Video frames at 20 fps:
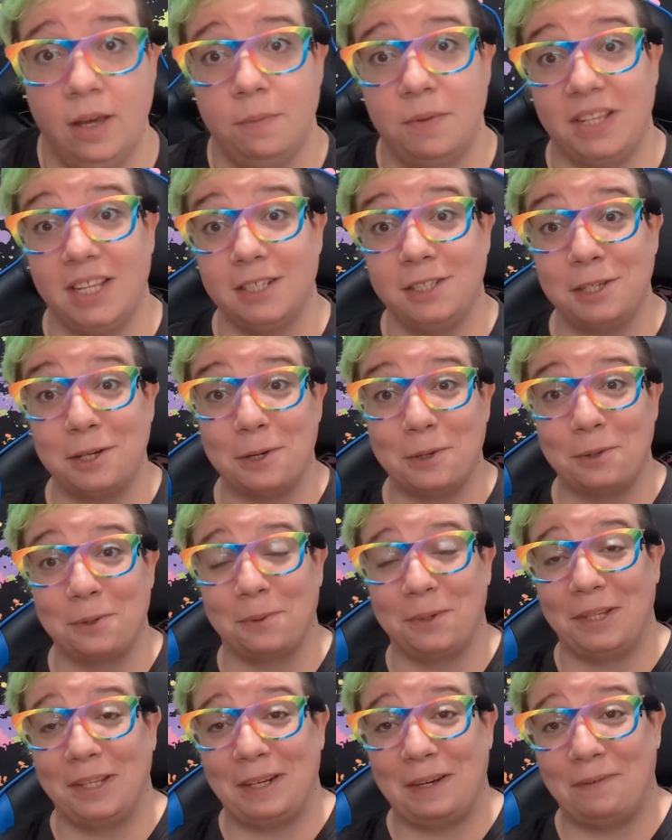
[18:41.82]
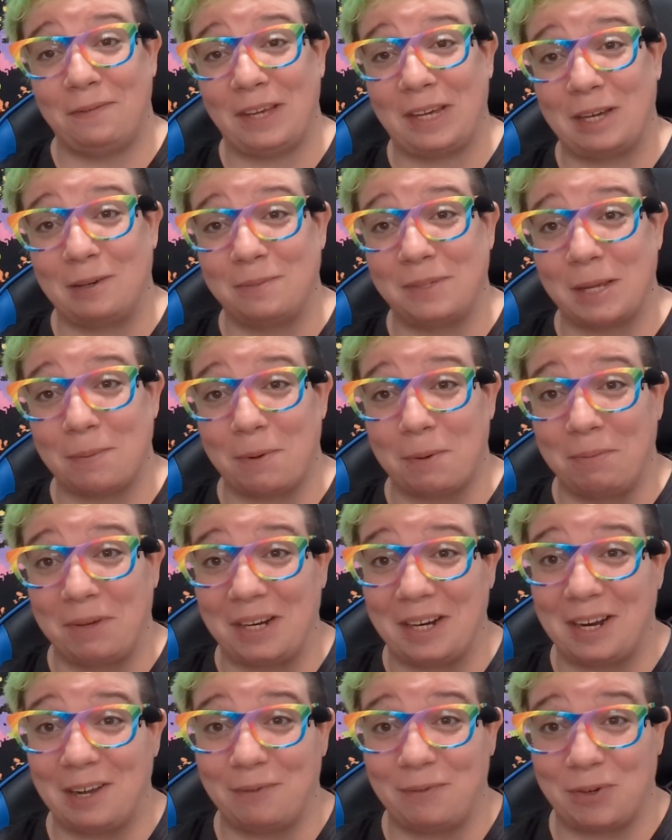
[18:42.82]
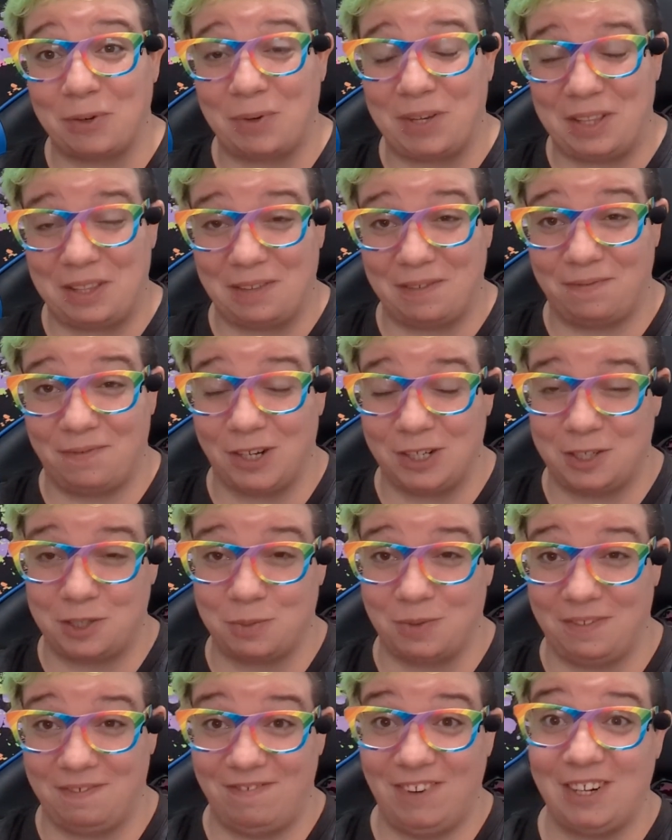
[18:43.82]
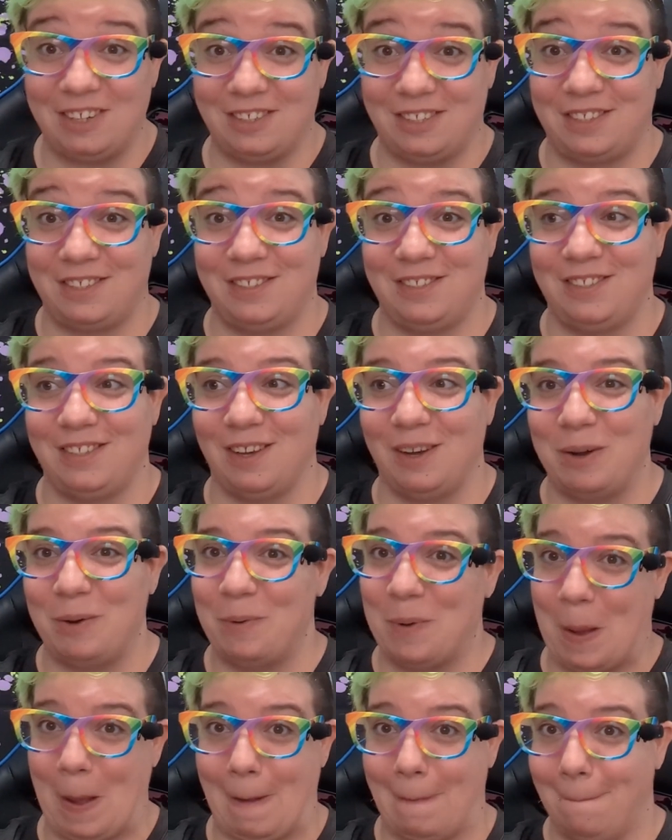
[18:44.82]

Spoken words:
But that's another one that if it comes up, I'm gonna have to read the first one first. So